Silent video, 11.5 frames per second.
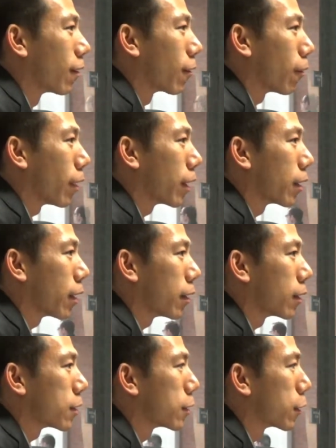right? Not
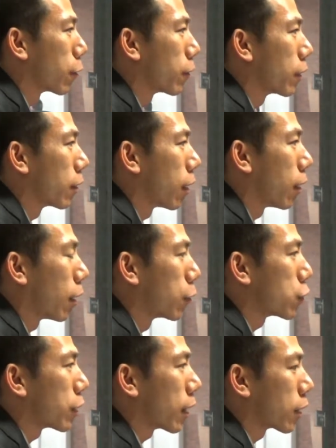necessarily
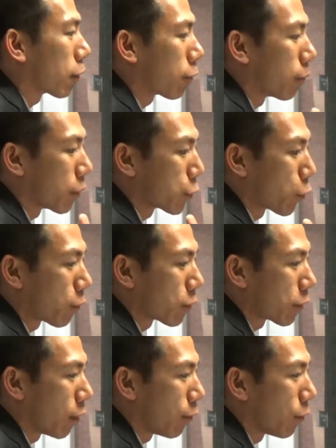understanding it from a surface
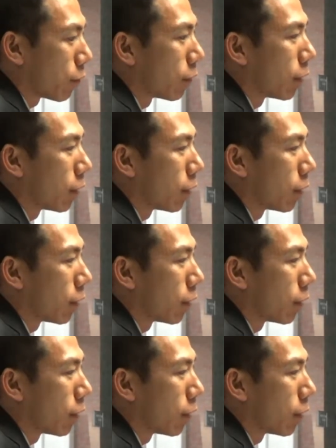level